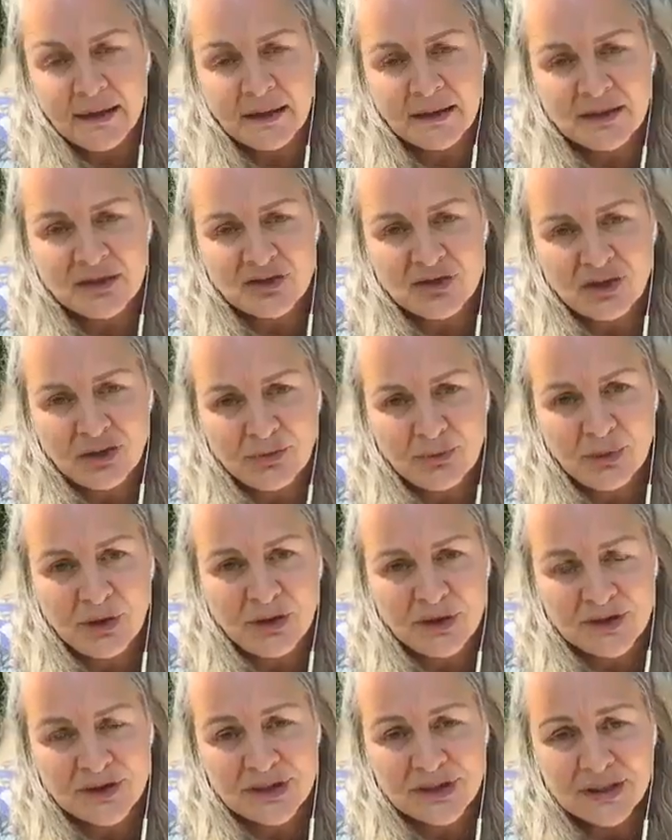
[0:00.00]

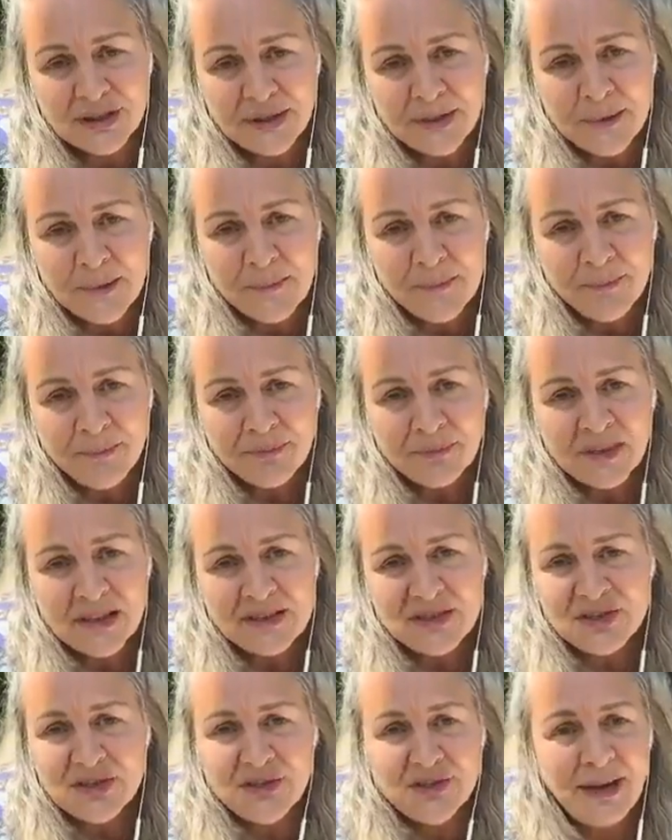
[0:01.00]
contribute
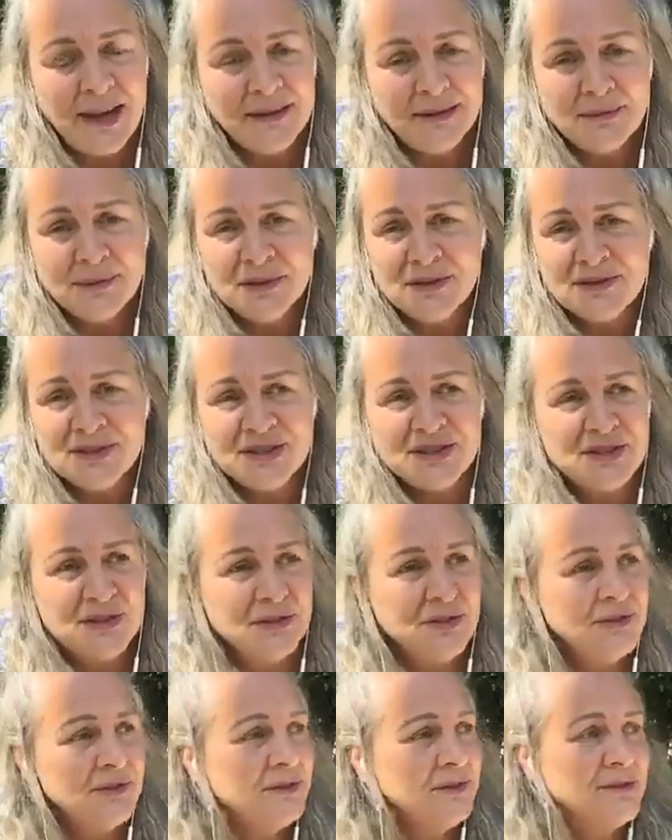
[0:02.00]
to animals,
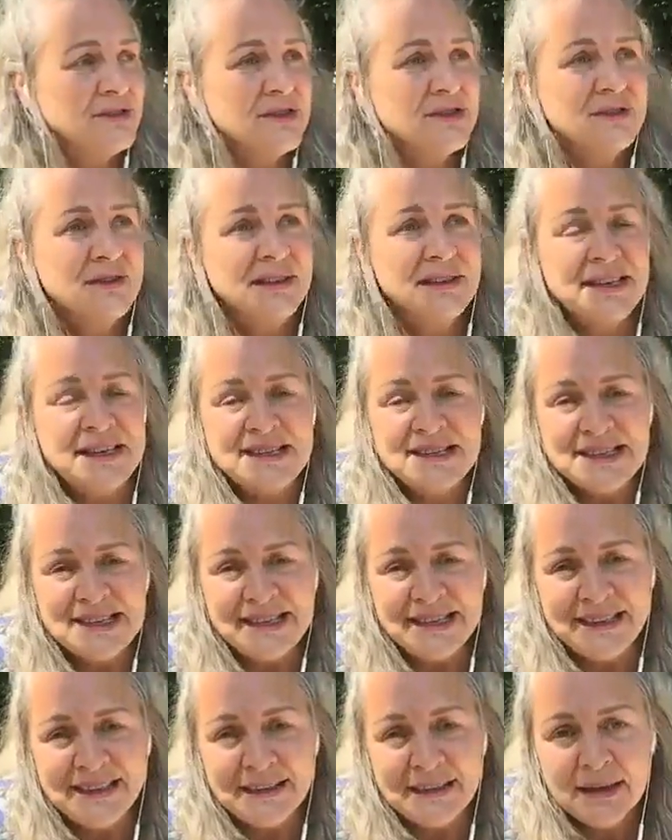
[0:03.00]
to the
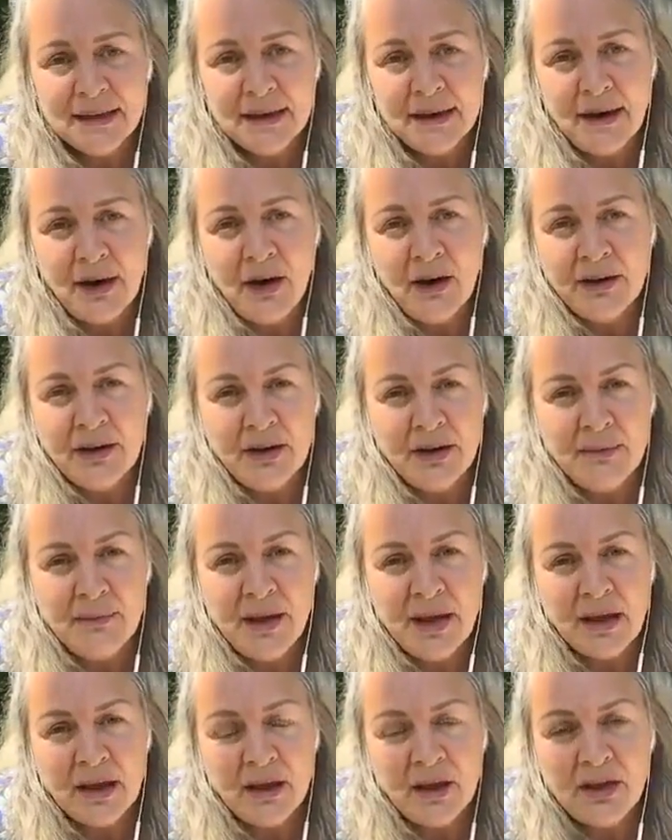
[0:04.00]
needy, are going to
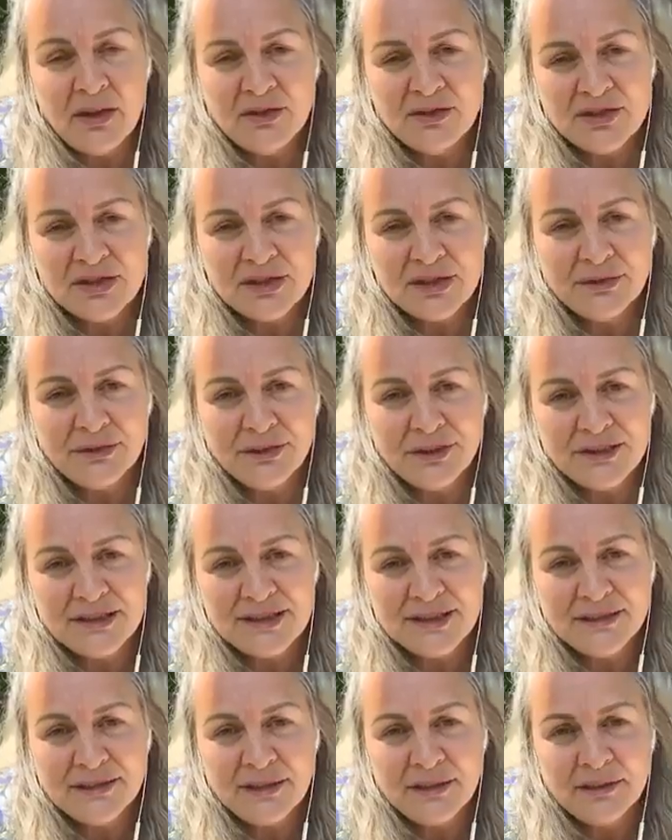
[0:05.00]
make a huge
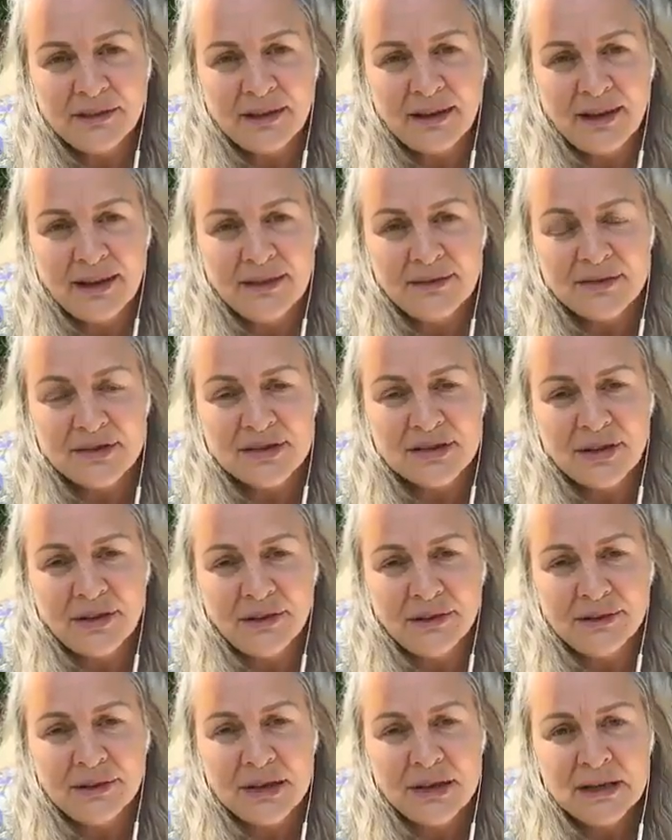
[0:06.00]
difference in their lives.
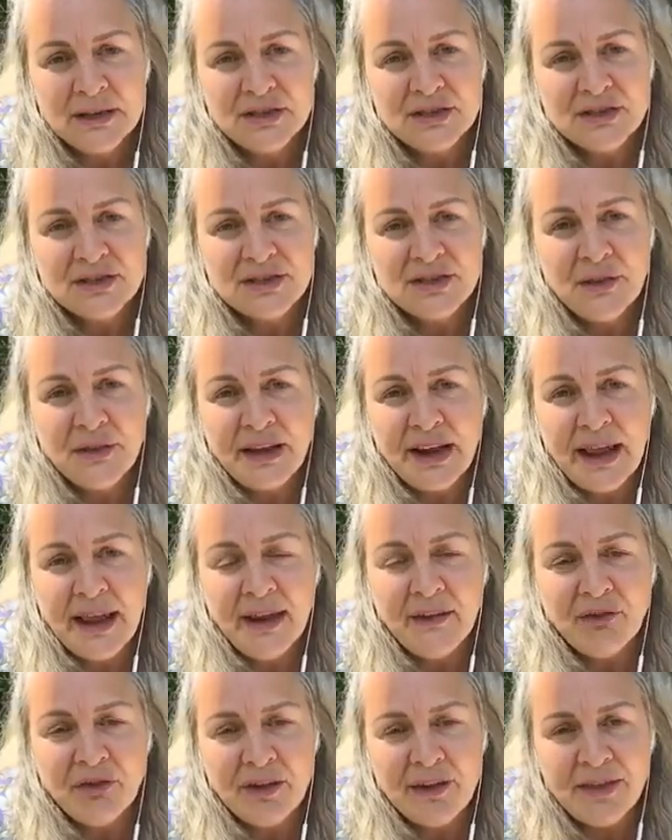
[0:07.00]
So just know that
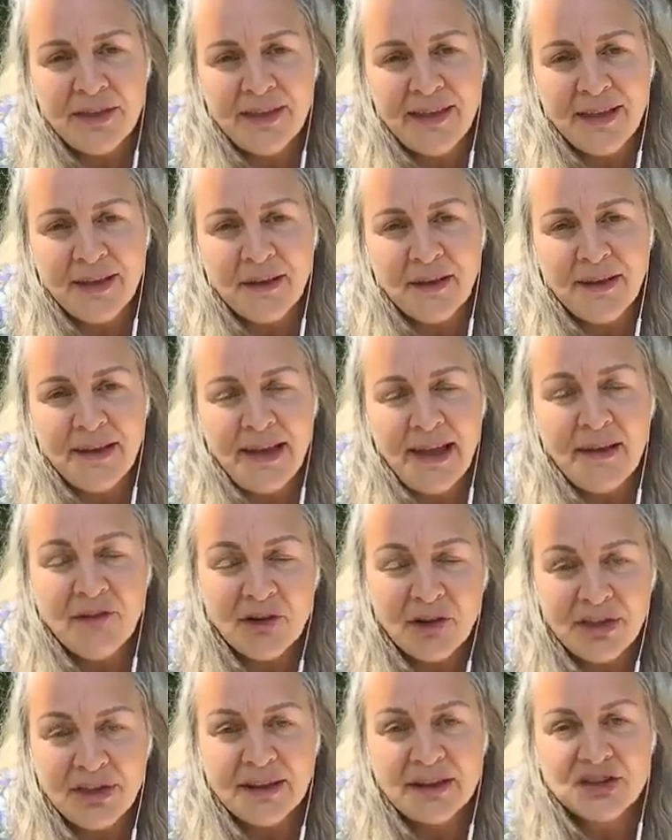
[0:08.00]
everything
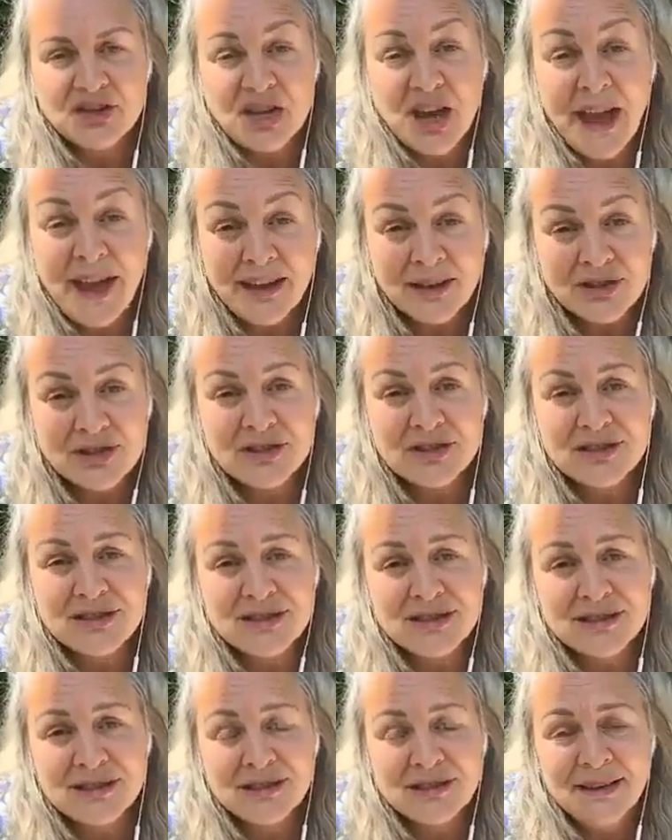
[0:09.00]

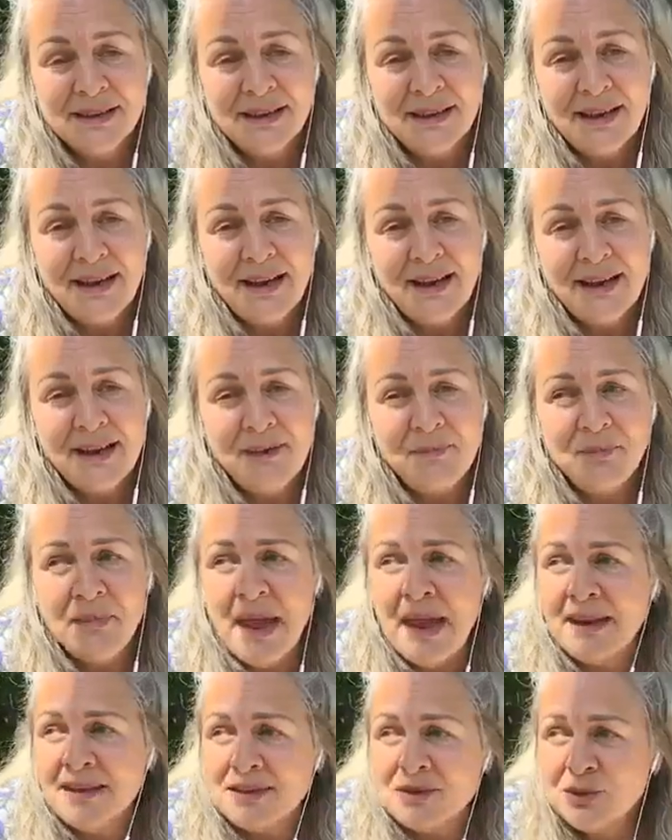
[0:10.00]
changes,
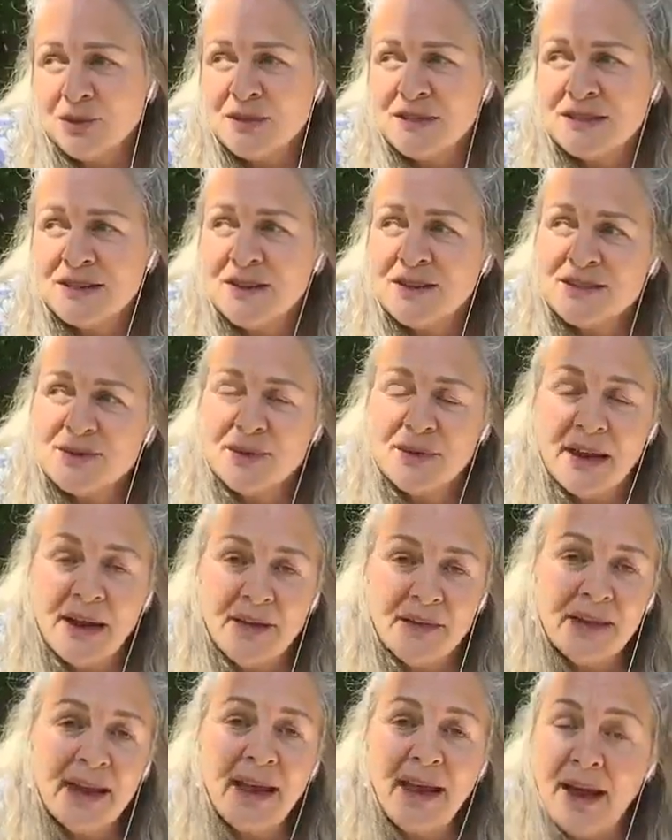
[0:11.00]
and it all starts with
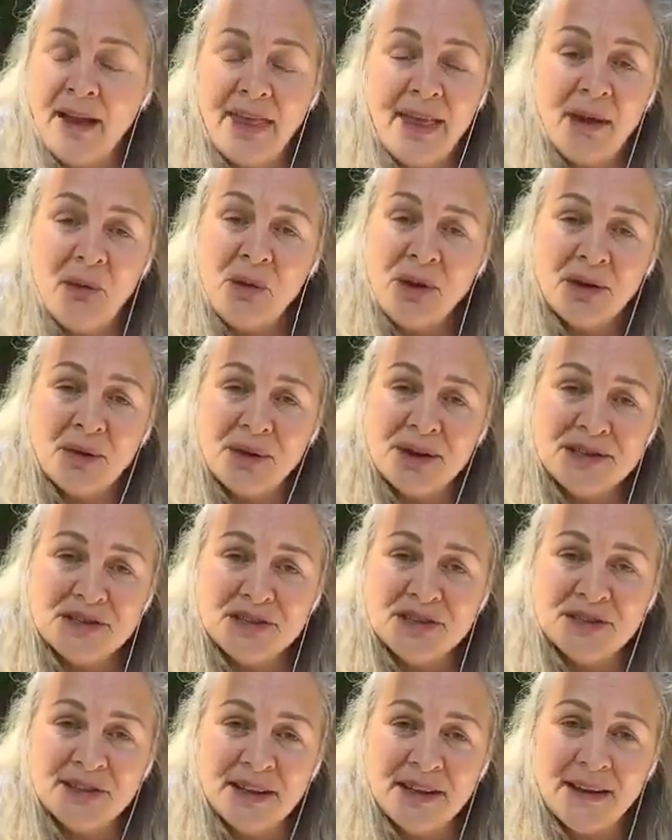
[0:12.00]
that one
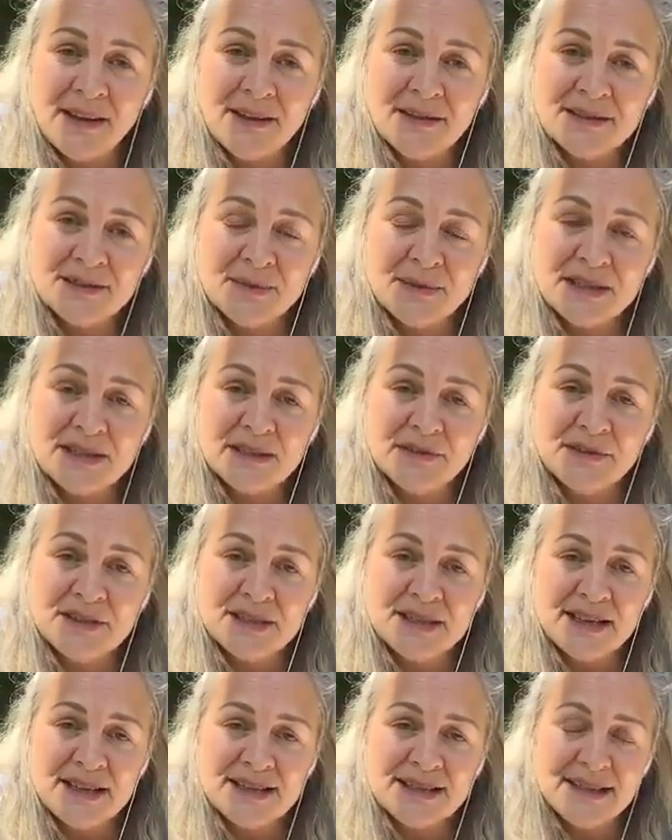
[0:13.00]
question that I asked myself
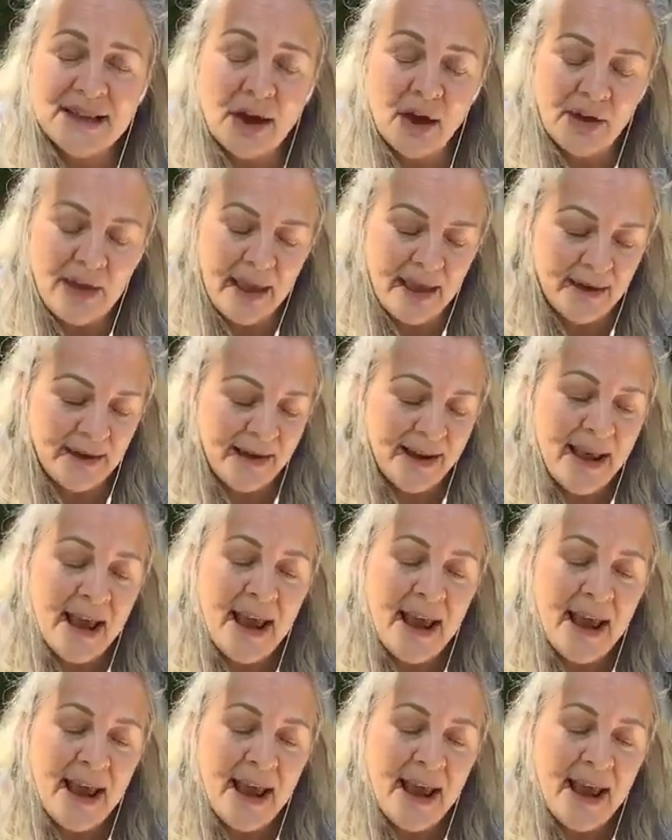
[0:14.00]
today is how can